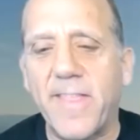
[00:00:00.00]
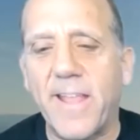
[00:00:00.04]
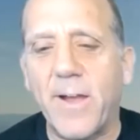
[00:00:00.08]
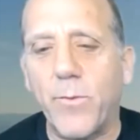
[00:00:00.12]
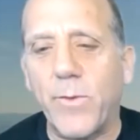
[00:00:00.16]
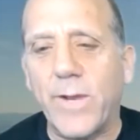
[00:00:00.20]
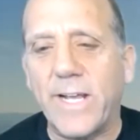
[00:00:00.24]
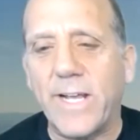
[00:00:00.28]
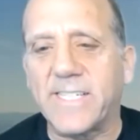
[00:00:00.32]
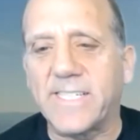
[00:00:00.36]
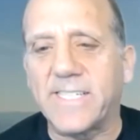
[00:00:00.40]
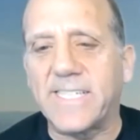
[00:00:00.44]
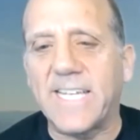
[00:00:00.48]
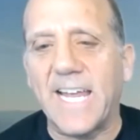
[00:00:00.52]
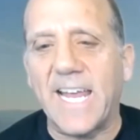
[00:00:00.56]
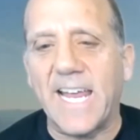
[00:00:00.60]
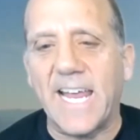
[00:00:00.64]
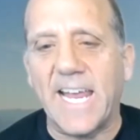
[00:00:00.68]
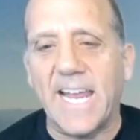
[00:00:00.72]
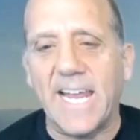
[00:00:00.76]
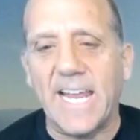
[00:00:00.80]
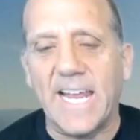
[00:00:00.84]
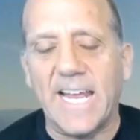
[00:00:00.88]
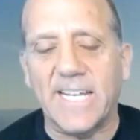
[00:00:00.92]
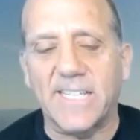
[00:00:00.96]
that we
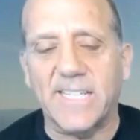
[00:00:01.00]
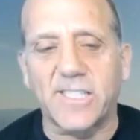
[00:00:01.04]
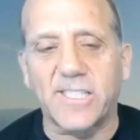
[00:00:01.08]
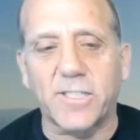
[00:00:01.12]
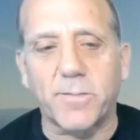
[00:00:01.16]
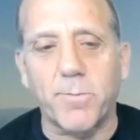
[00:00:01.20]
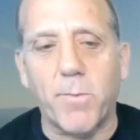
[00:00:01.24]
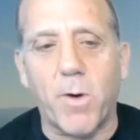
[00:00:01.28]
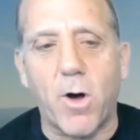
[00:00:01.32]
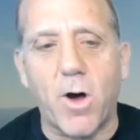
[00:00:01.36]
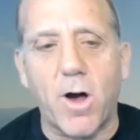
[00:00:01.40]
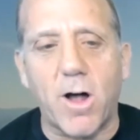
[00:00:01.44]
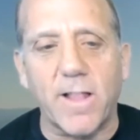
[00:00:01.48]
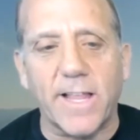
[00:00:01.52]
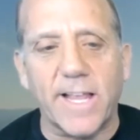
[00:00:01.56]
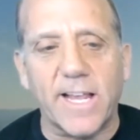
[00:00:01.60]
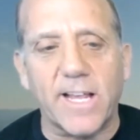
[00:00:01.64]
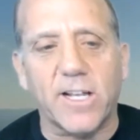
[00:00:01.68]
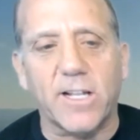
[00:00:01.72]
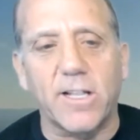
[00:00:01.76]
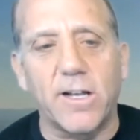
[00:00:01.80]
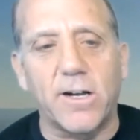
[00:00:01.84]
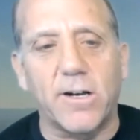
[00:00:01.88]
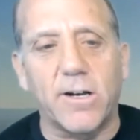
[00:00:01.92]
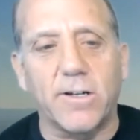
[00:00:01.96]
see is small and
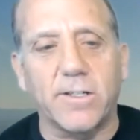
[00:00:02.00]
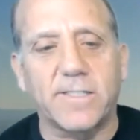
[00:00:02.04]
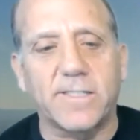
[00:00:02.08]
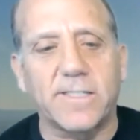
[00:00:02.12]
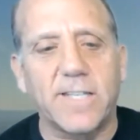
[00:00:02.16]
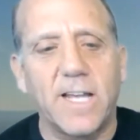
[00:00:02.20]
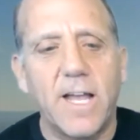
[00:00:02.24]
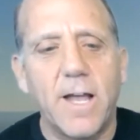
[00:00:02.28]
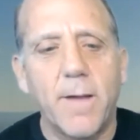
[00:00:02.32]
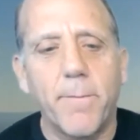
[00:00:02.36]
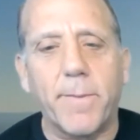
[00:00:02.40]
close,